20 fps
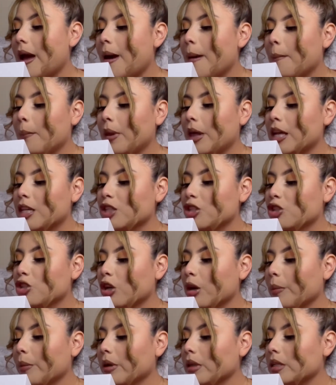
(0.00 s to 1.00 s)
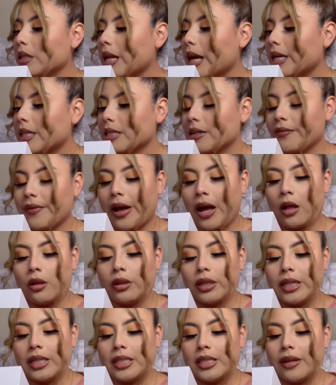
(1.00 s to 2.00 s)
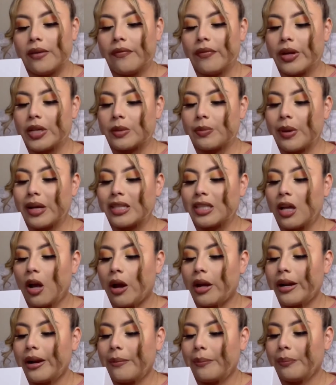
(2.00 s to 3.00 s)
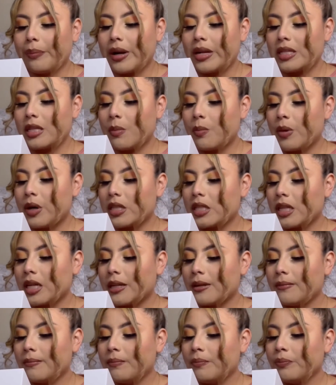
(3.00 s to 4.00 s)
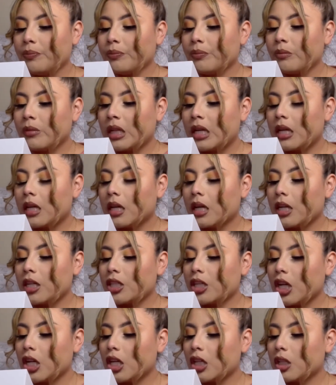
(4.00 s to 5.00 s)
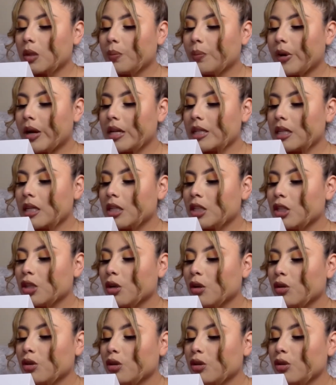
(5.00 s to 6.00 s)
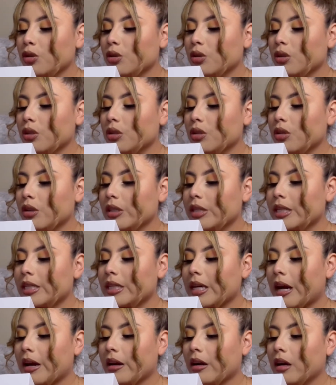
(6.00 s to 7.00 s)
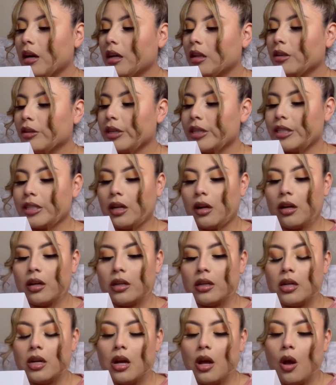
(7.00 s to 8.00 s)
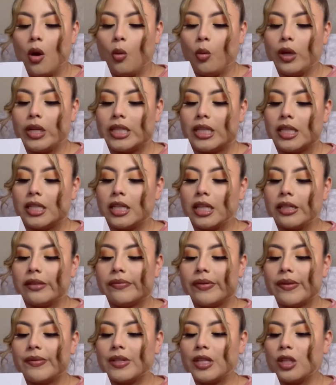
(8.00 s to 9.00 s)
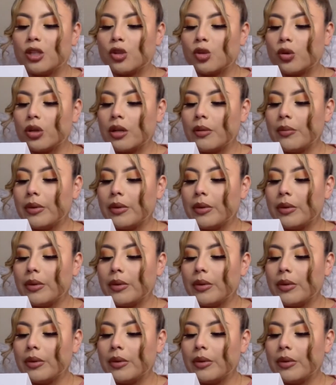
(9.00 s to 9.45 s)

place Dermalactives LED face mask on and press the button. Continue to press until your desired color is on. We suggest 15 to 20